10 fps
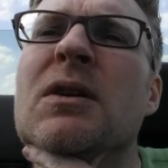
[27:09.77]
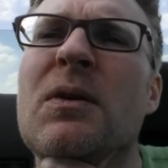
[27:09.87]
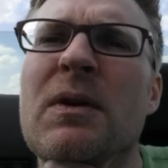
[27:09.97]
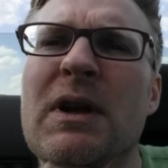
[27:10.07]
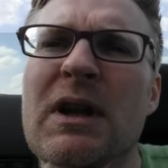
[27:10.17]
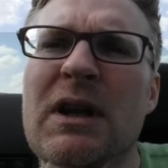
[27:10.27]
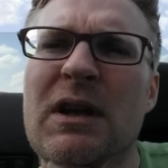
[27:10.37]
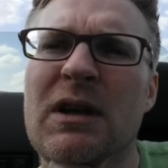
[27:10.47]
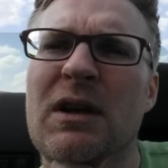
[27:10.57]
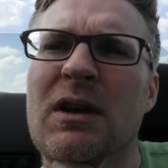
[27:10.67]

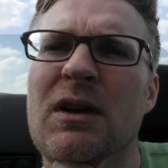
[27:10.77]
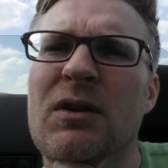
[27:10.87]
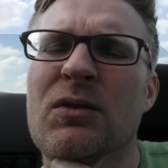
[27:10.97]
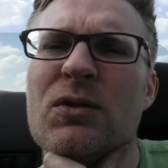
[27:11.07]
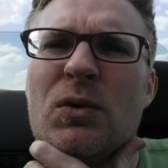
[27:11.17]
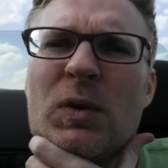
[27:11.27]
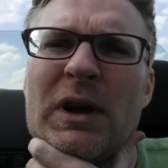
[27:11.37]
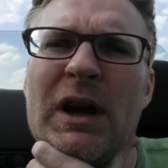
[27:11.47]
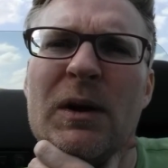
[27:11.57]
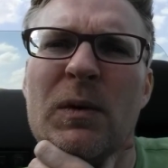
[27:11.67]
really do
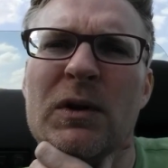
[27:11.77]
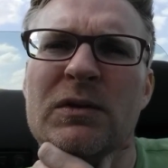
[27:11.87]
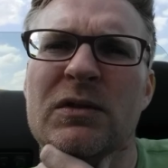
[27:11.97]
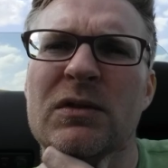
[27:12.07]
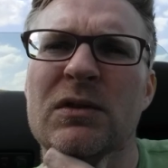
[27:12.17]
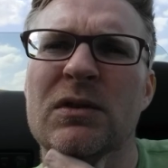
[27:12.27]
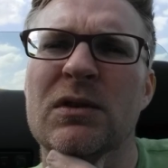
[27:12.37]
what I want.